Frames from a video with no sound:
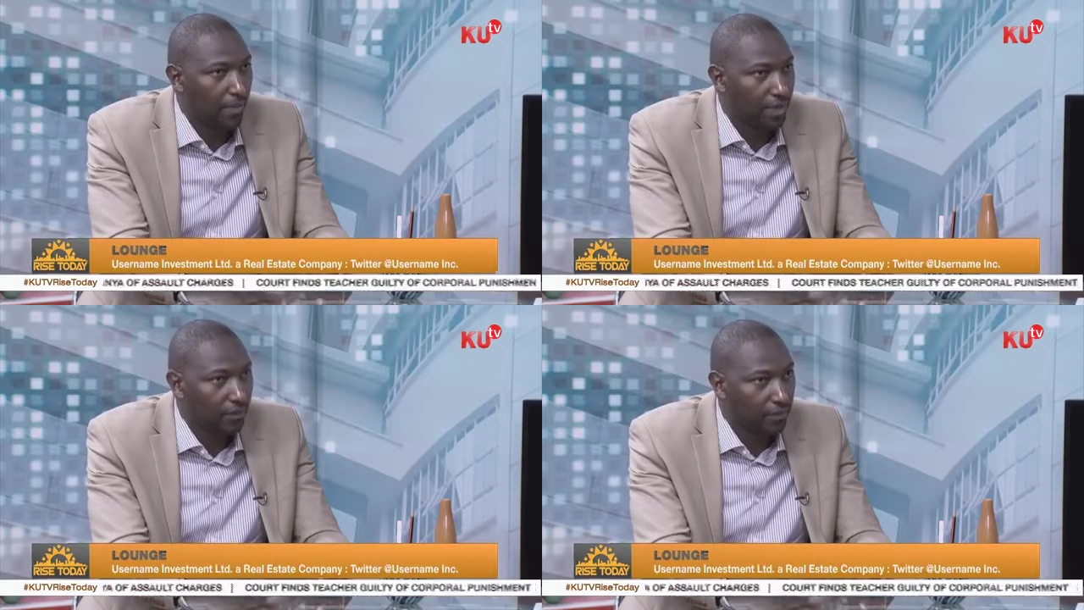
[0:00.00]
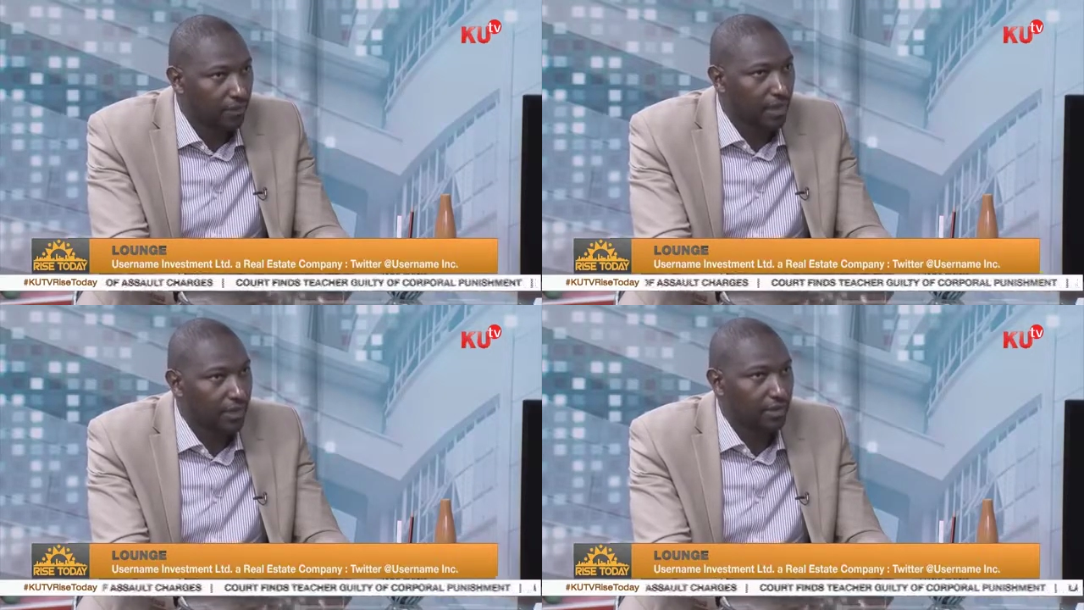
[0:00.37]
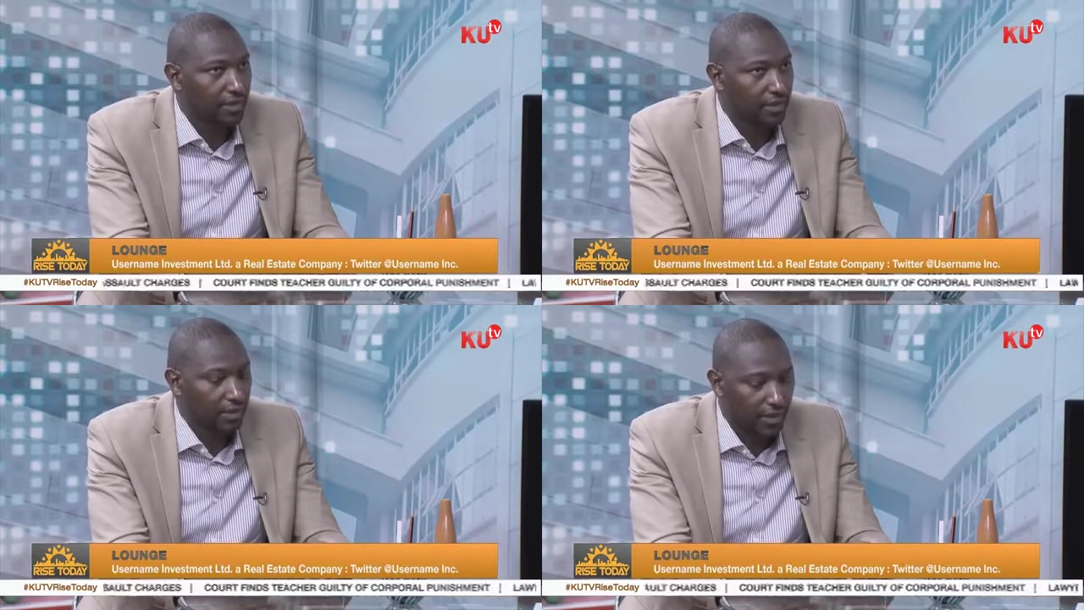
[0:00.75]
But for
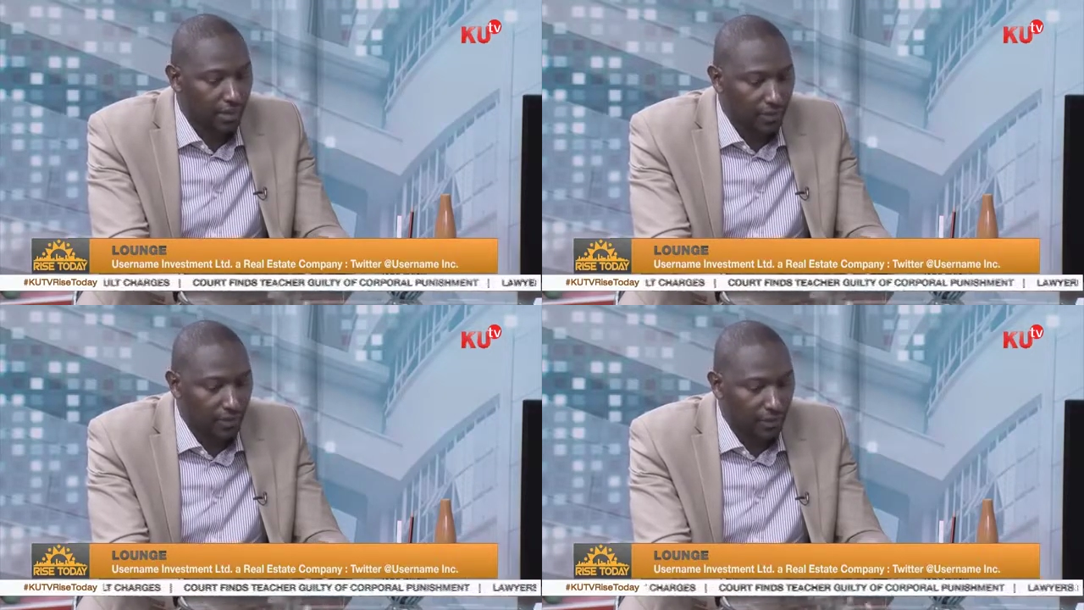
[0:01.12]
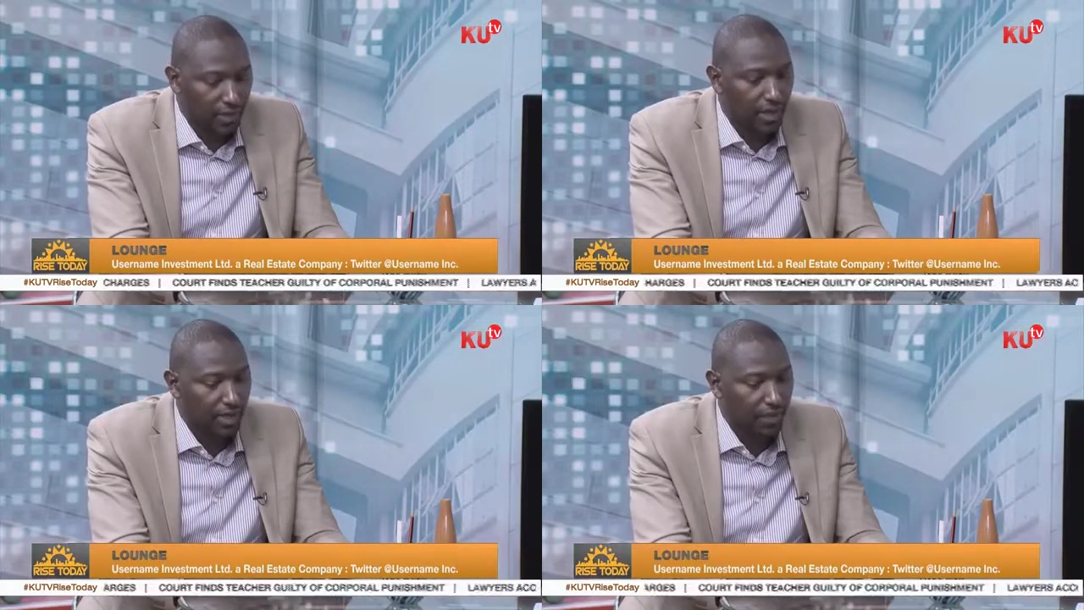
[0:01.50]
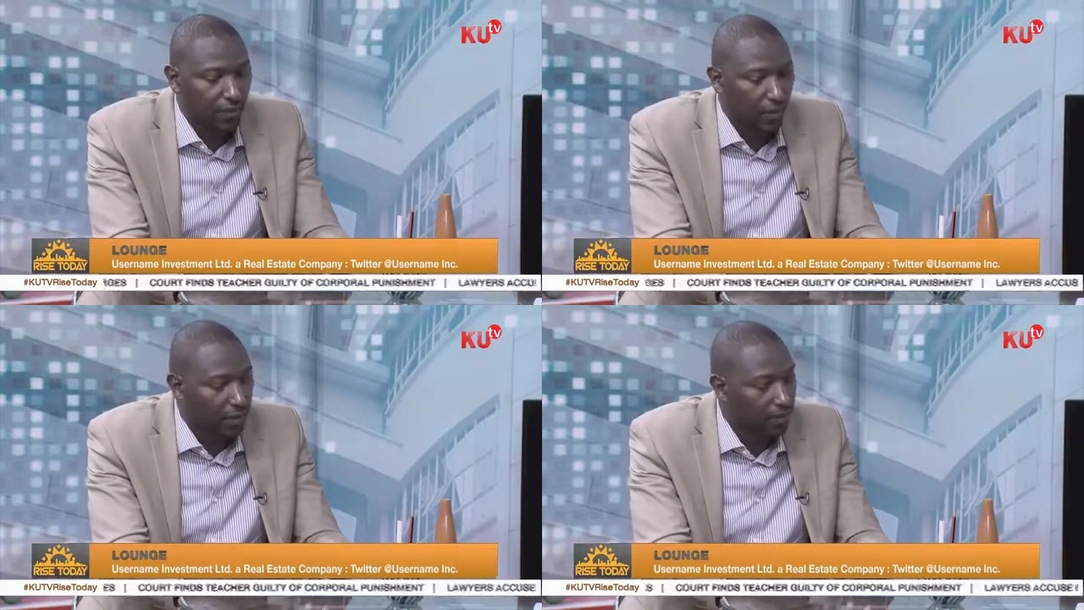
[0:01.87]
us, as
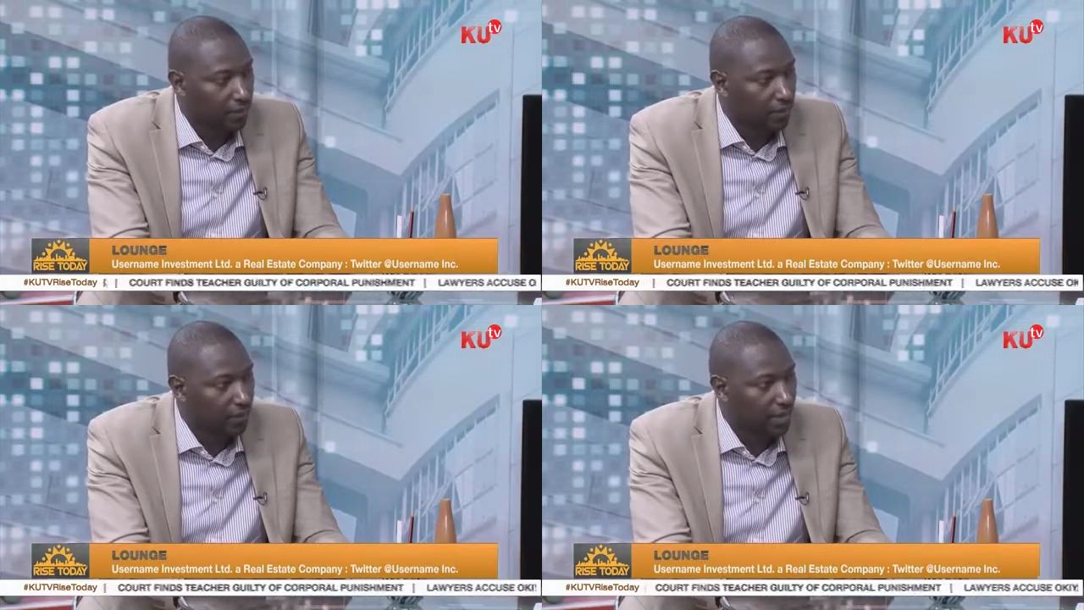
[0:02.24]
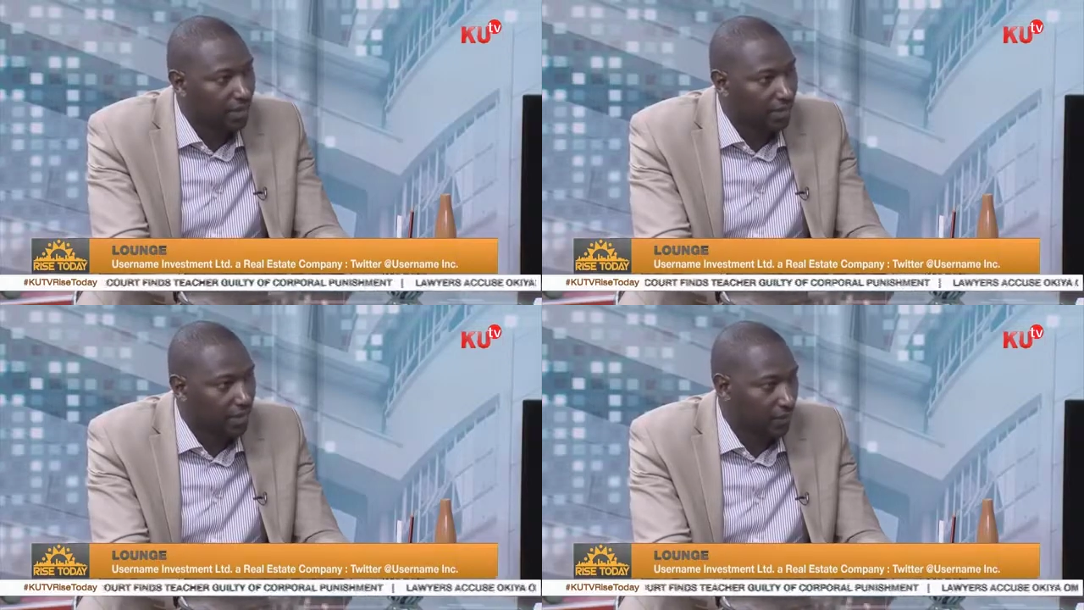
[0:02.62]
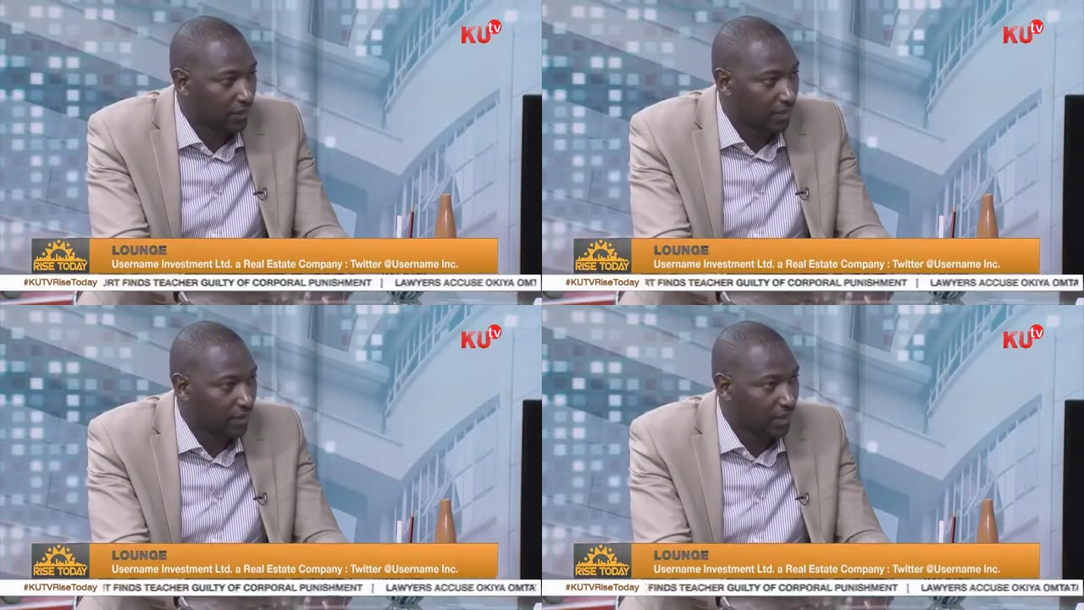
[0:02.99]
username, we provide
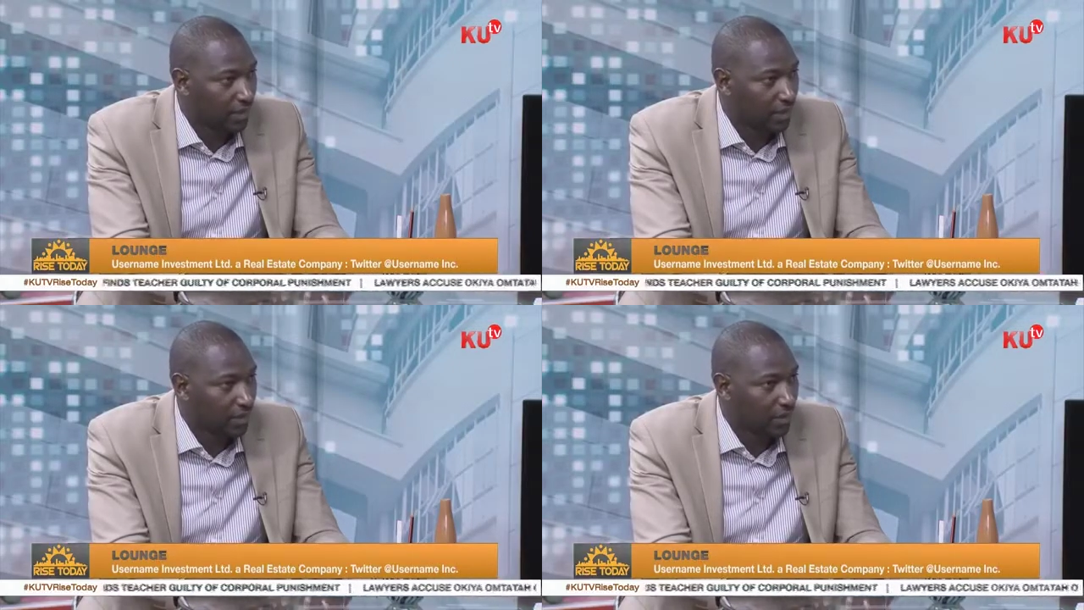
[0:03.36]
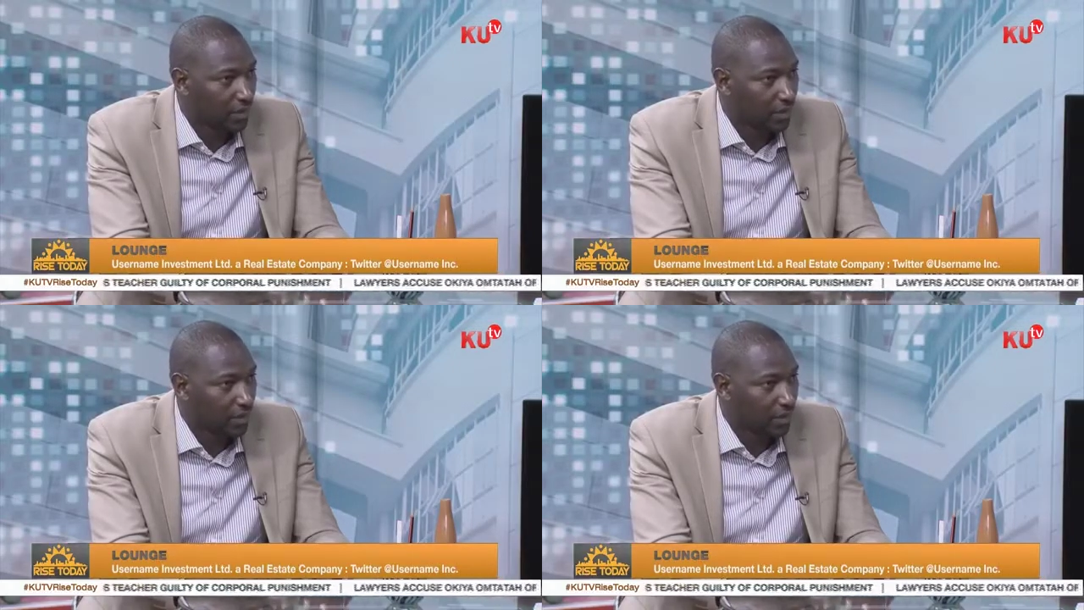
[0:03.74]
genuine properties.